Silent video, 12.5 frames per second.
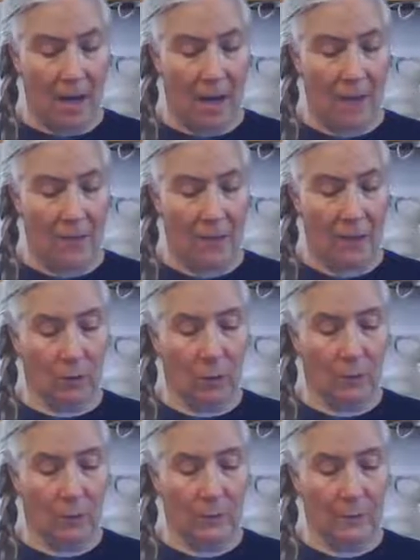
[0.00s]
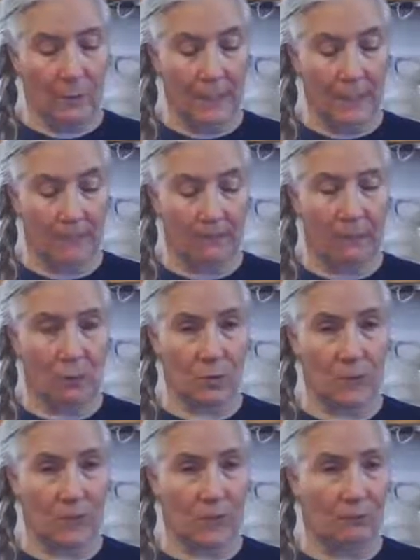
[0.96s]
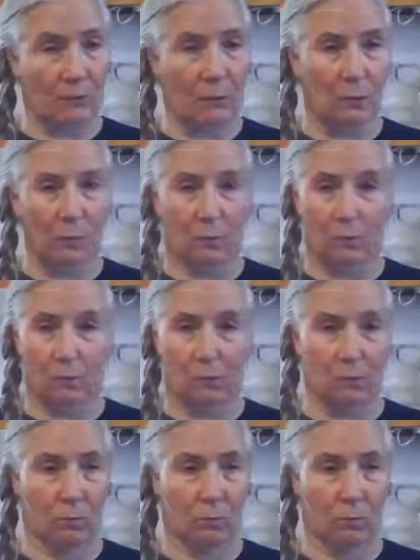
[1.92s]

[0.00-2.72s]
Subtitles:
are there only because of yourself? Oh,